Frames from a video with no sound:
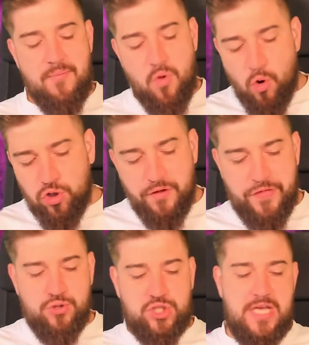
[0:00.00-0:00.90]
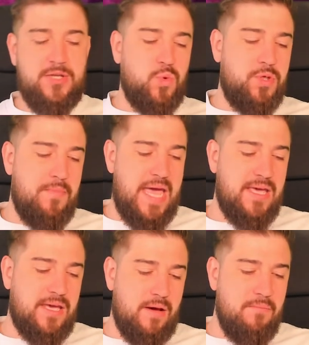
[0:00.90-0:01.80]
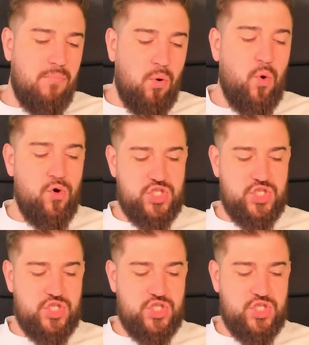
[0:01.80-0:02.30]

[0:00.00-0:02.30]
All of those things would make more